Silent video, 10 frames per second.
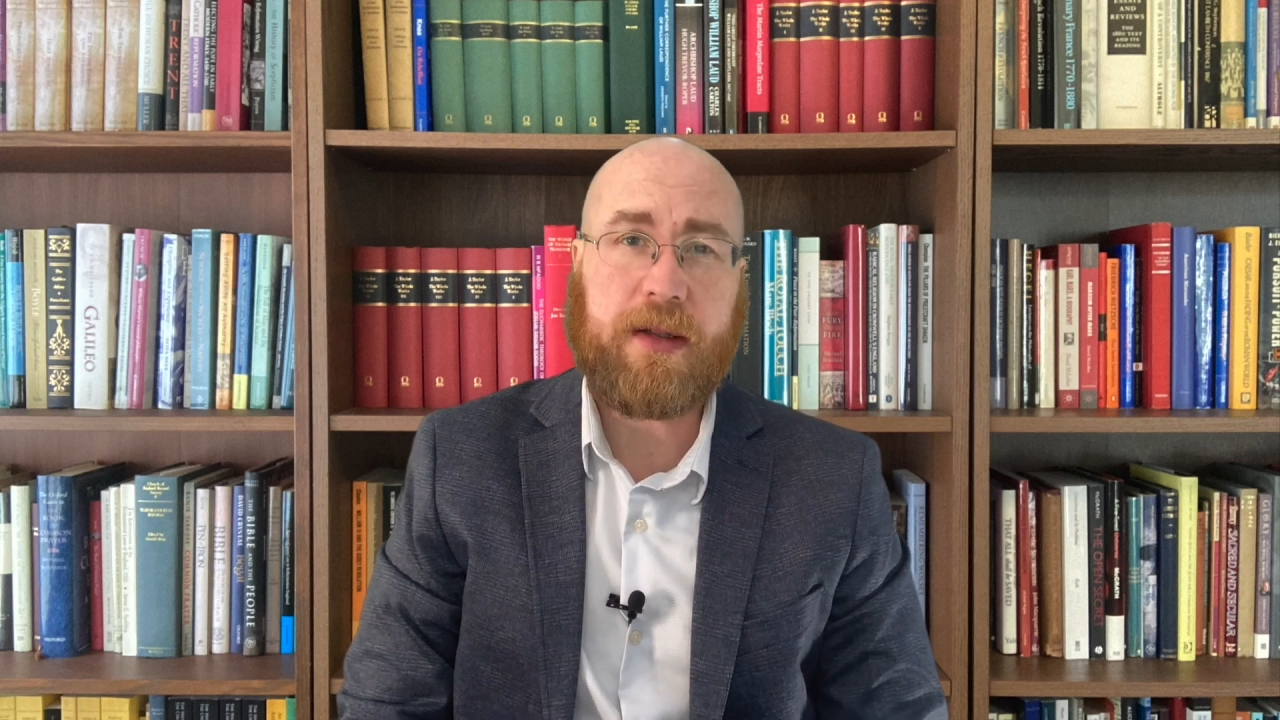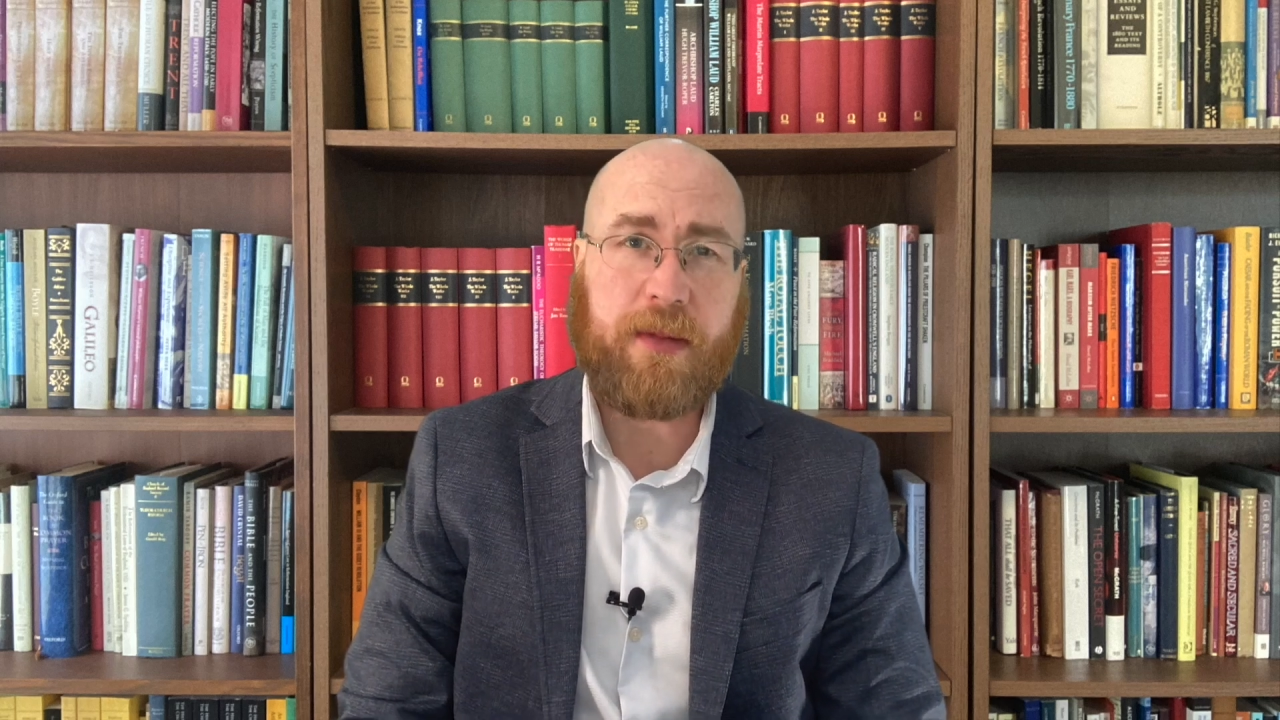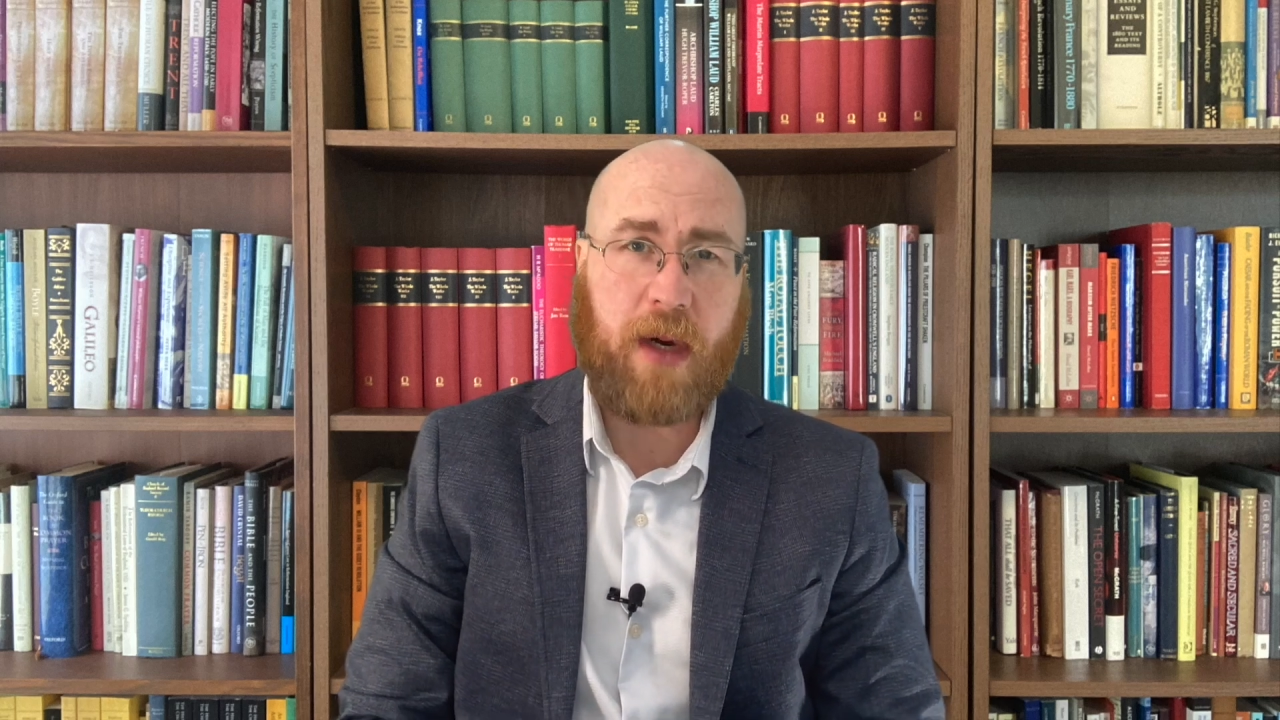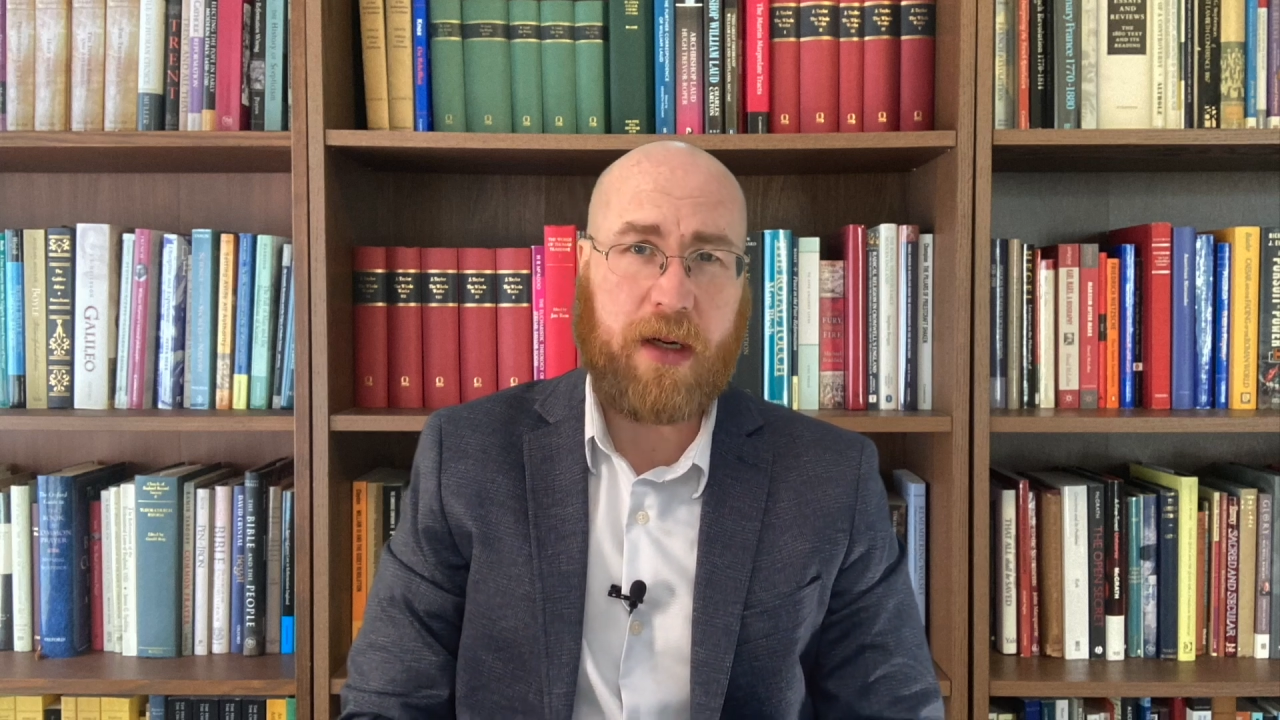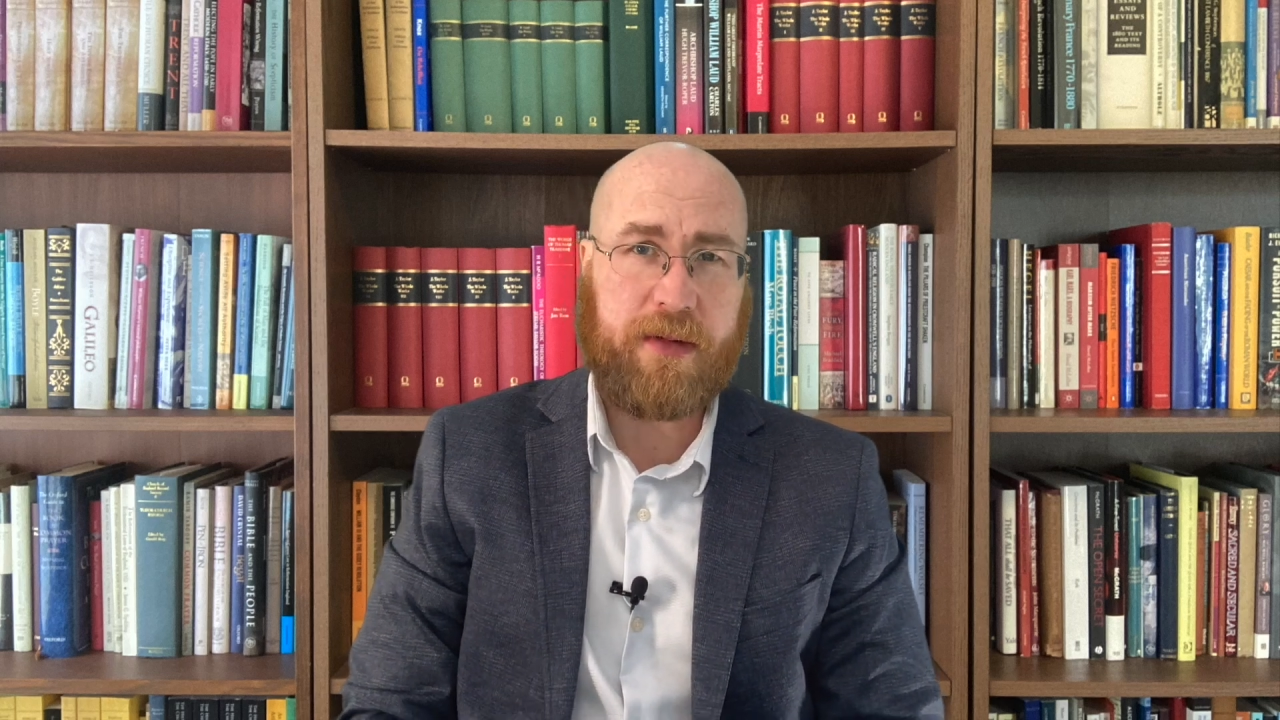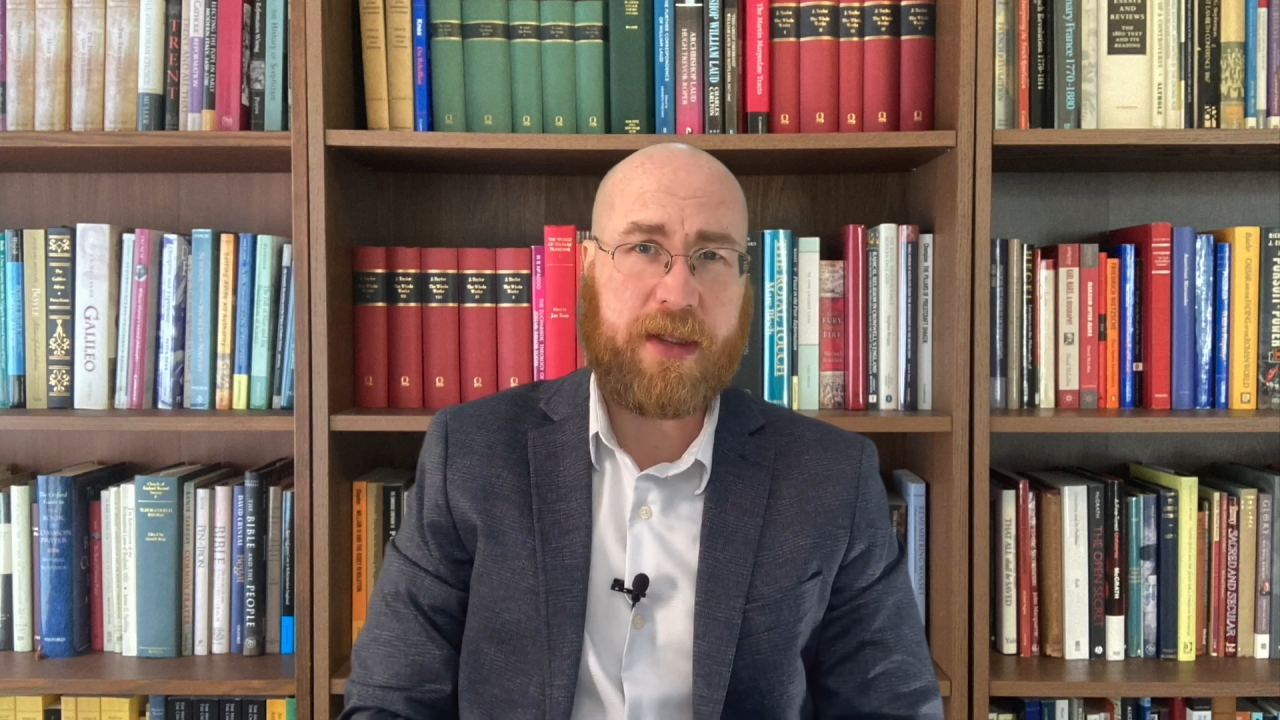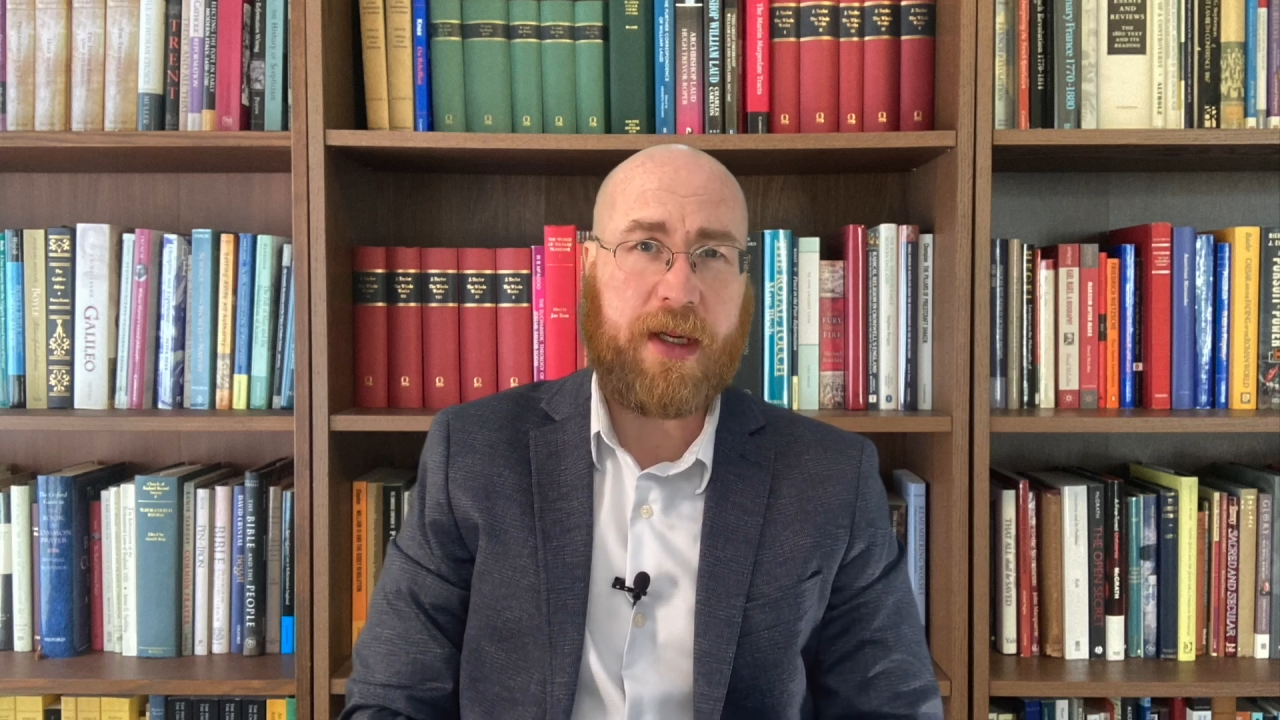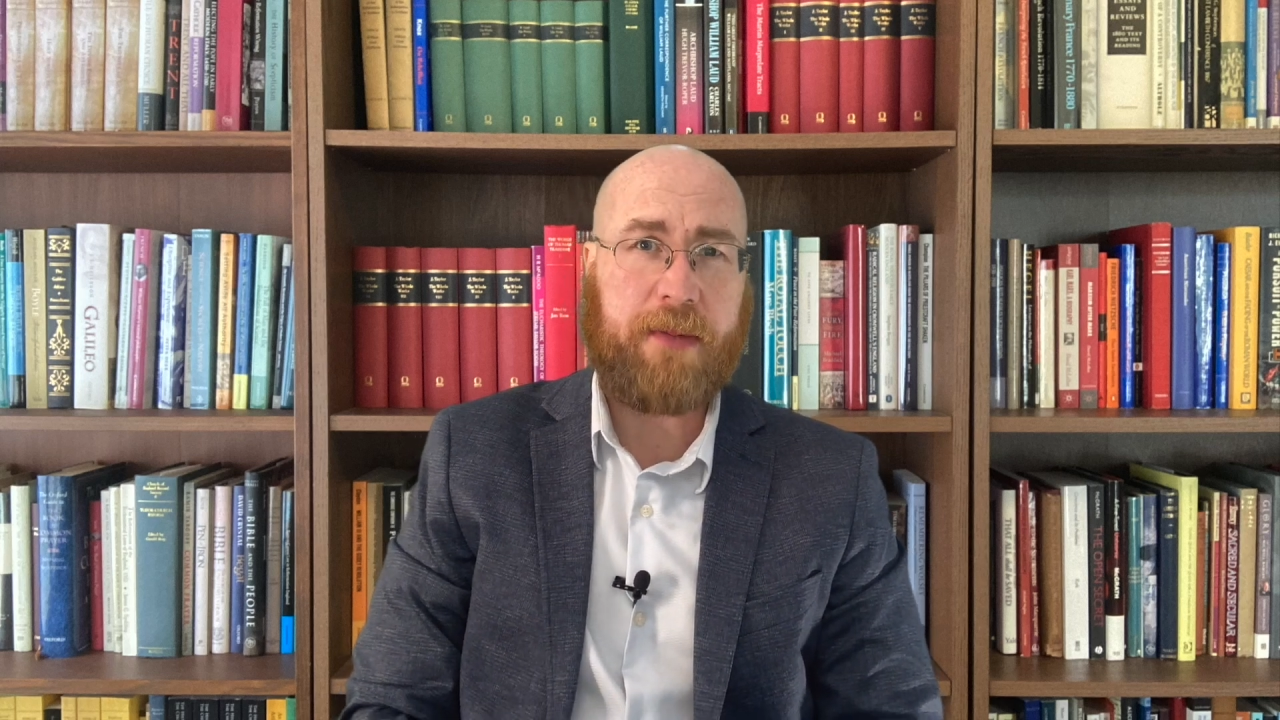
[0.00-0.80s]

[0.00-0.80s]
democracy.